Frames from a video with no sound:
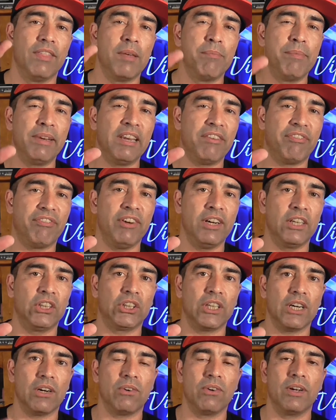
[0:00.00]
The Mini
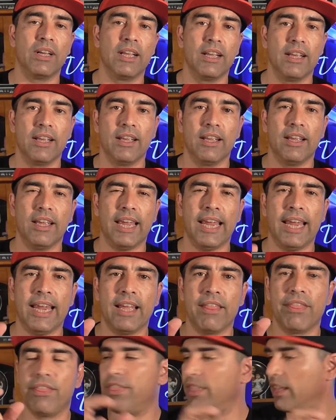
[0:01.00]
Freak Show
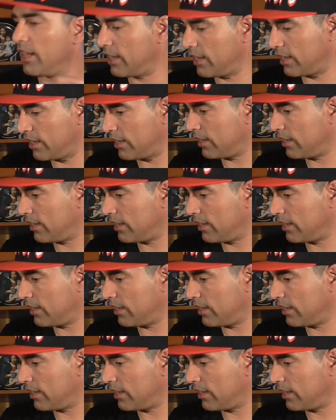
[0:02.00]
and